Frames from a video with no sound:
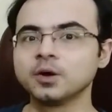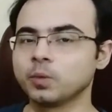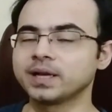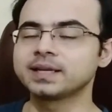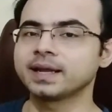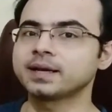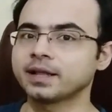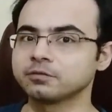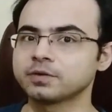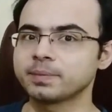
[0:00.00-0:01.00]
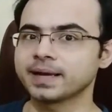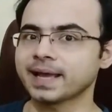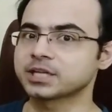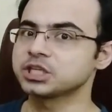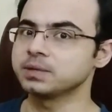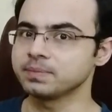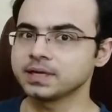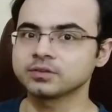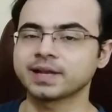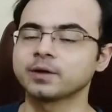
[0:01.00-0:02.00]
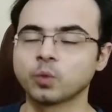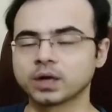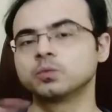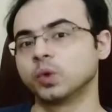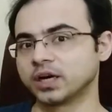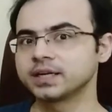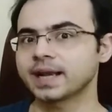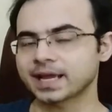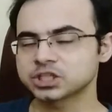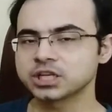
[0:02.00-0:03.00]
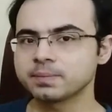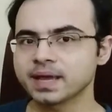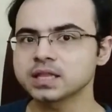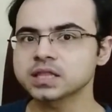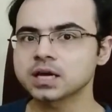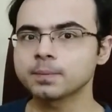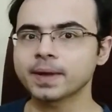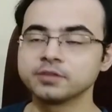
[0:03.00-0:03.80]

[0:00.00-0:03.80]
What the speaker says: what that alphabet actually means, like what word it actually makes up.